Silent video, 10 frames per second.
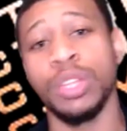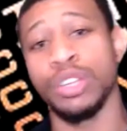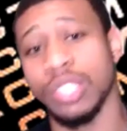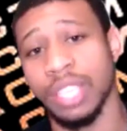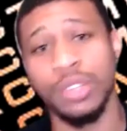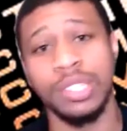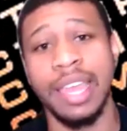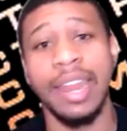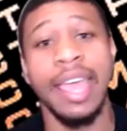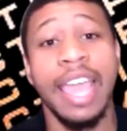your skill
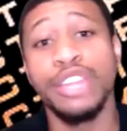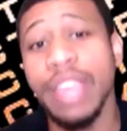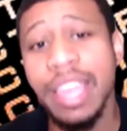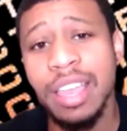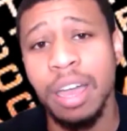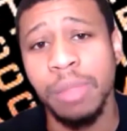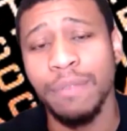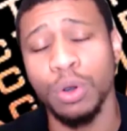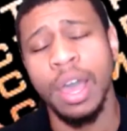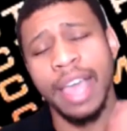set and your income level.